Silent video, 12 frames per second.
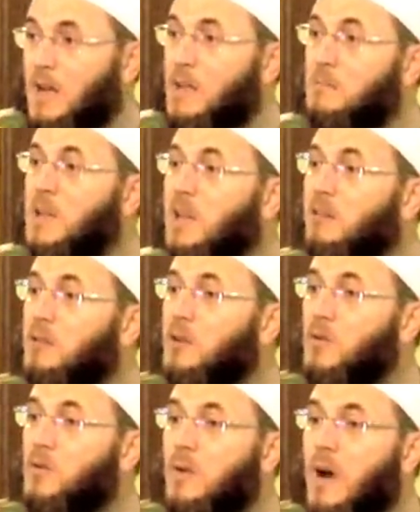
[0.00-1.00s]
Let me give
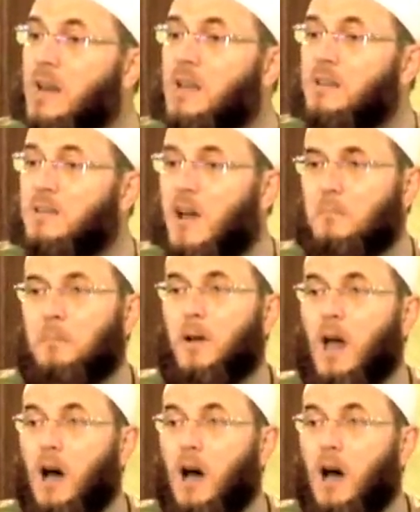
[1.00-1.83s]
you one example